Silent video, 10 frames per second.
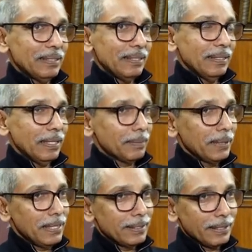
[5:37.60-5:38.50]
See,
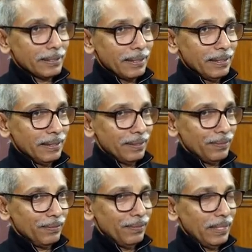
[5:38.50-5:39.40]
normalization
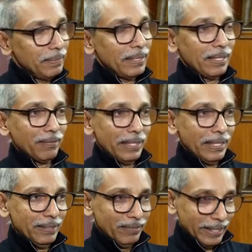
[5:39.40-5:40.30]
will be
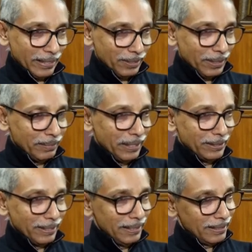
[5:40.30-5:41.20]
required if the
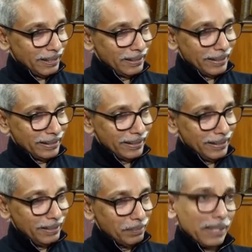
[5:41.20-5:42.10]
examination is
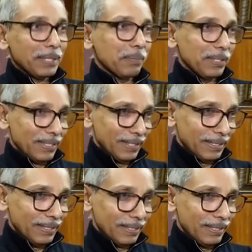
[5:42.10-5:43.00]
conducted in multiple
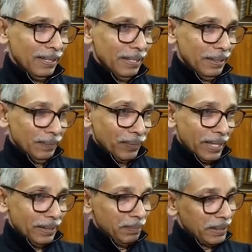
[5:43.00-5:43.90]
sessions.
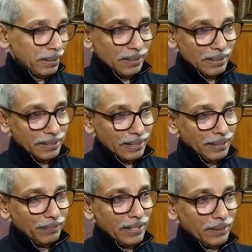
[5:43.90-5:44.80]
And because this
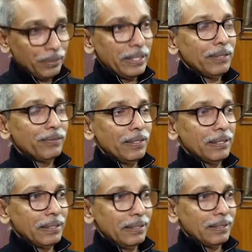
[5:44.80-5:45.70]
time we are going
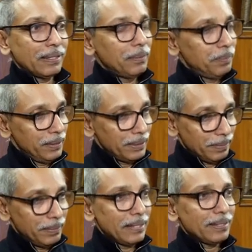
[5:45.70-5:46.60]
for
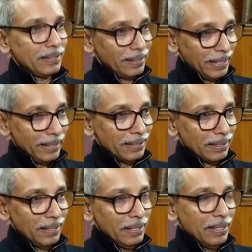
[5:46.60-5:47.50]
computer-based
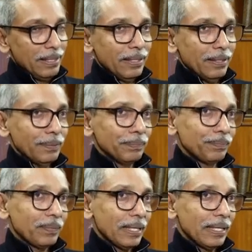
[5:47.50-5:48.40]
test,
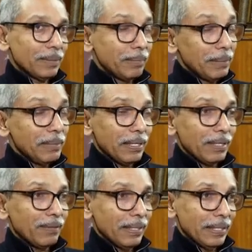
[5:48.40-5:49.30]
it may be
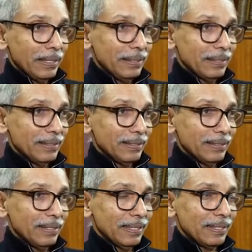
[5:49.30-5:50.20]
required
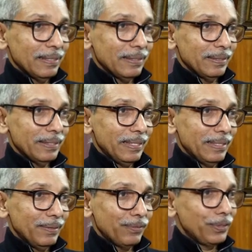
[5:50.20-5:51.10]
that
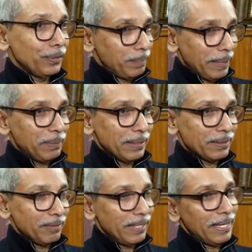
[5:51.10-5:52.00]
in few
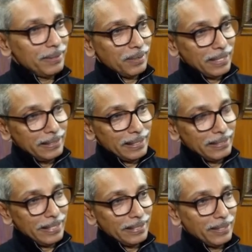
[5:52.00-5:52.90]
papers we'll have to conduct
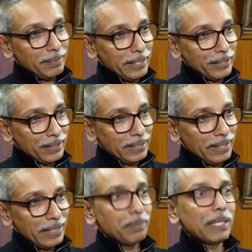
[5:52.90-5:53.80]
the examination
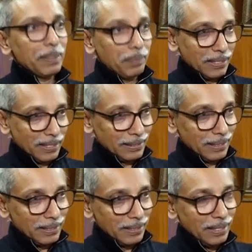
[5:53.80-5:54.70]
in multiple
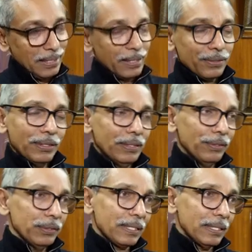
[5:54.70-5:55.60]
sessions. So in
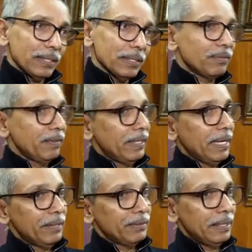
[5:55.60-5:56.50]
those cases, we will
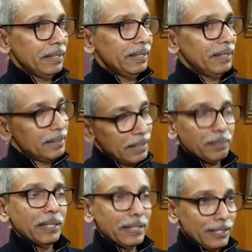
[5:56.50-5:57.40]
have the
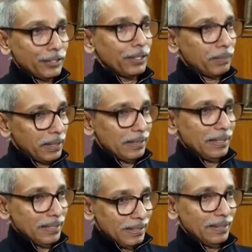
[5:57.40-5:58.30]
normalization
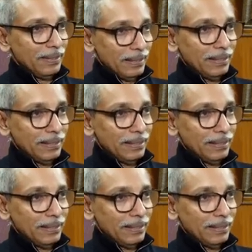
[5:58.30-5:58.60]
process.